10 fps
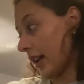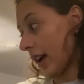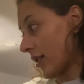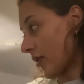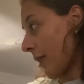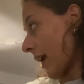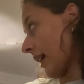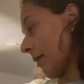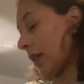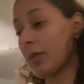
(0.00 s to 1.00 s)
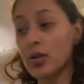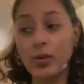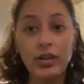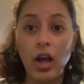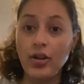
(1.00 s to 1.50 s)
kinds of packing, but I've been
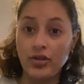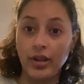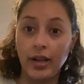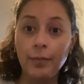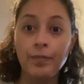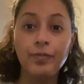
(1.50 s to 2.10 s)
doing laundry.